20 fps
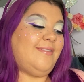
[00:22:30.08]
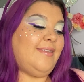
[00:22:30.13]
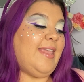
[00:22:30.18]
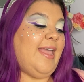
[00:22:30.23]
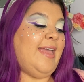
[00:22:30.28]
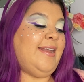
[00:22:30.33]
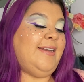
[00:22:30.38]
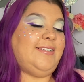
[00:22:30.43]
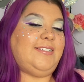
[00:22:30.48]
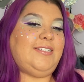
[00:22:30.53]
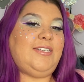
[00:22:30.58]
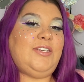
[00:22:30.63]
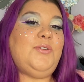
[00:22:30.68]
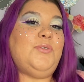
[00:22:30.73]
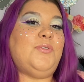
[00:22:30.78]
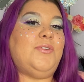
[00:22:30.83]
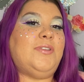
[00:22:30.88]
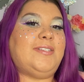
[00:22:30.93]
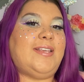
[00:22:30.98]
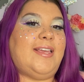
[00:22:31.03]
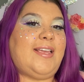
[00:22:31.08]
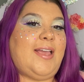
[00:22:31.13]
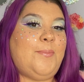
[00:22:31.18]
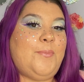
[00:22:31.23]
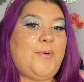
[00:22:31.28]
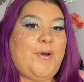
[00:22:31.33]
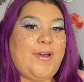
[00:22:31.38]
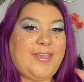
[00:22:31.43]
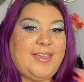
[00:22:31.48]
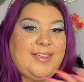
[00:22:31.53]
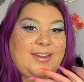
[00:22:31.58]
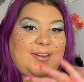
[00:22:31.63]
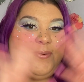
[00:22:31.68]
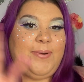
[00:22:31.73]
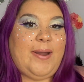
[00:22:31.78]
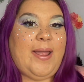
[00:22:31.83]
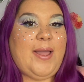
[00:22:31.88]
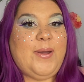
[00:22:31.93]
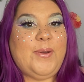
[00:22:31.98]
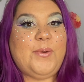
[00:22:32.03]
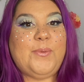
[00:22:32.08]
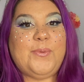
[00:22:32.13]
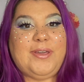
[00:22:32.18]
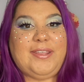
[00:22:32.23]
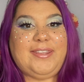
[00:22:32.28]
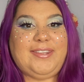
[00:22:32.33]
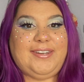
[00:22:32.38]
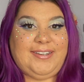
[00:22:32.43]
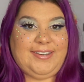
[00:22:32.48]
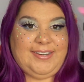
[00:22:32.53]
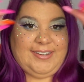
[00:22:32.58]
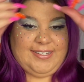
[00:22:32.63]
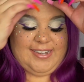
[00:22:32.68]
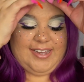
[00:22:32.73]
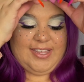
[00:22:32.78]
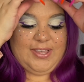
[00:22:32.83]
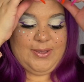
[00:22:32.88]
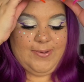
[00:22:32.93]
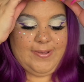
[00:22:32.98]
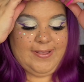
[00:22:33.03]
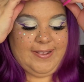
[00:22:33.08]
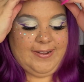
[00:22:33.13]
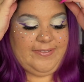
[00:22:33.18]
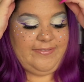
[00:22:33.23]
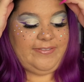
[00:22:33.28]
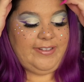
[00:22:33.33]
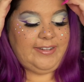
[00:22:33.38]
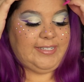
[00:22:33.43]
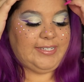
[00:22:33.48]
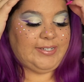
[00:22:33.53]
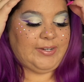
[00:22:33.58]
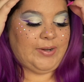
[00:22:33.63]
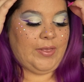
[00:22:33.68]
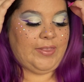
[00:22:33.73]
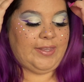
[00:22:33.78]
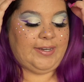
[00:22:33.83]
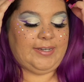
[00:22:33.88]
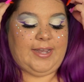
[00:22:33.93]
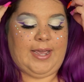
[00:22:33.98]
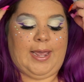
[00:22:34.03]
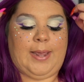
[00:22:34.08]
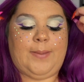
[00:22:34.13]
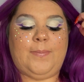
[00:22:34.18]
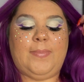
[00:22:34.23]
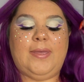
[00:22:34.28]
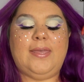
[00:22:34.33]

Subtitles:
and it's cute. It's like I'm walking around with just a cute little filter all the time.